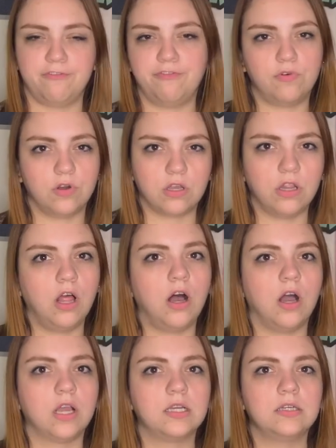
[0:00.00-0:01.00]
4
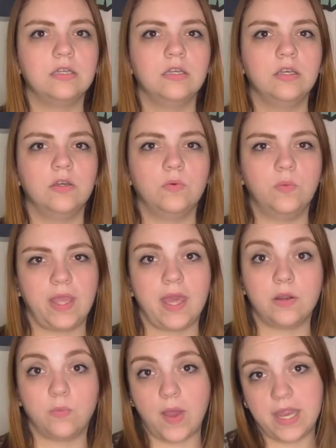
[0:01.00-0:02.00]
o'clock, we
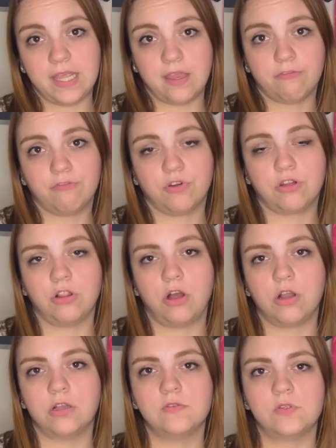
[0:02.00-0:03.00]
had a wedding at 4 o'clock.